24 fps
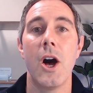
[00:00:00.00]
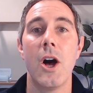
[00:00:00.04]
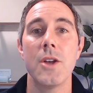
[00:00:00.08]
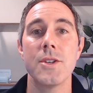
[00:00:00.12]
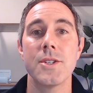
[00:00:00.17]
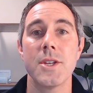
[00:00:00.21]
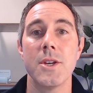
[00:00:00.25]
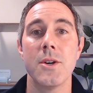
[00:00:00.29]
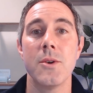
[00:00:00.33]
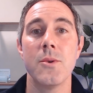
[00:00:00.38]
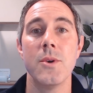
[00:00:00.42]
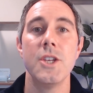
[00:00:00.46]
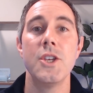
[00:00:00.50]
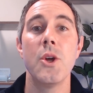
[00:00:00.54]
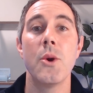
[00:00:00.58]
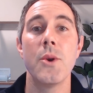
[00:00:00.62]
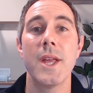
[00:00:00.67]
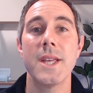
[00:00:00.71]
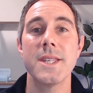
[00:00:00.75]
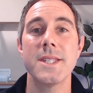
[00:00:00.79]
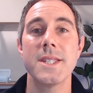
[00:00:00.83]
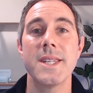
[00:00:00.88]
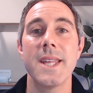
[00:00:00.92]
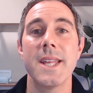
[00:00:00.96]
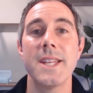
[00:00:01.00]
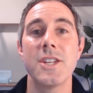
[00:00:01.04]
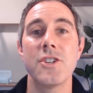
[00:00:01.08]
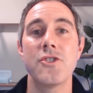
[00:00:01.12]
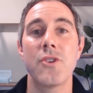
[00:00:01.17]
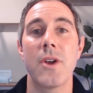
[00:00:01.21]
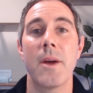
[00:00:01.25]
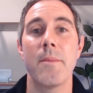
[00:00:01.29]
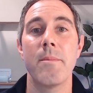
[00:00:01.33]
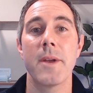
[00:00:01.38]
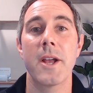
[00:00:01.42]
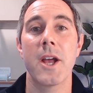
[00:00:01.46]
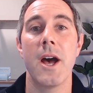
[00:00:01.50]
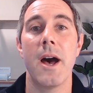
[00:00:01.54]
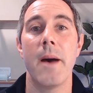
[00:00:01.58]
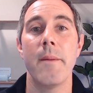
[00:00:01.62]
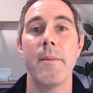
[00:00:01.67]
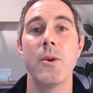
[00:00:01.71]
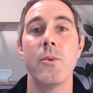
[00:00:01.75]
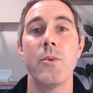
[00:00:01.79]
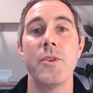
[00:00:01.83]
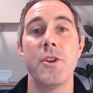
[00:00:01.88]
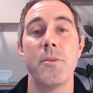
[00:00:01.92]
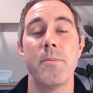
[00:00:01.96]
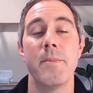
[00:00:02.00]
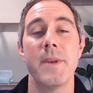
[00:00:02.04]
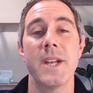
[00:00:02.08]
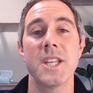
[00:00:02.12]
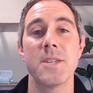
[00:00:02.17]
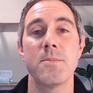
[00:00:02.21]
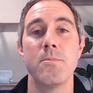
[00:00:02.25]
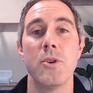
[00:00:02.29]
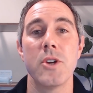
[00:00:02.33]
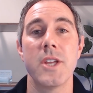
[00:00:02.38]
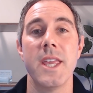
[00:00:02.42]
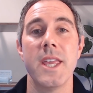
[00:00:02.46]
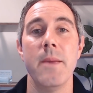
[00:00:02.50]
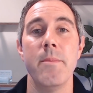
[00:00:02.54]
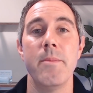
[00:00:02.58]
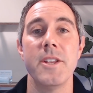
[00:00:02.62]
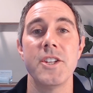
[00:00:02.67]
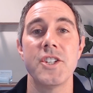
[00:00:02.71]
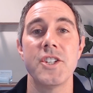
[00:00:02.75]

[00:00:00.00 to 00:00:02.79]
Also, don't hesitate to drop a comment with your biggest bookkeeping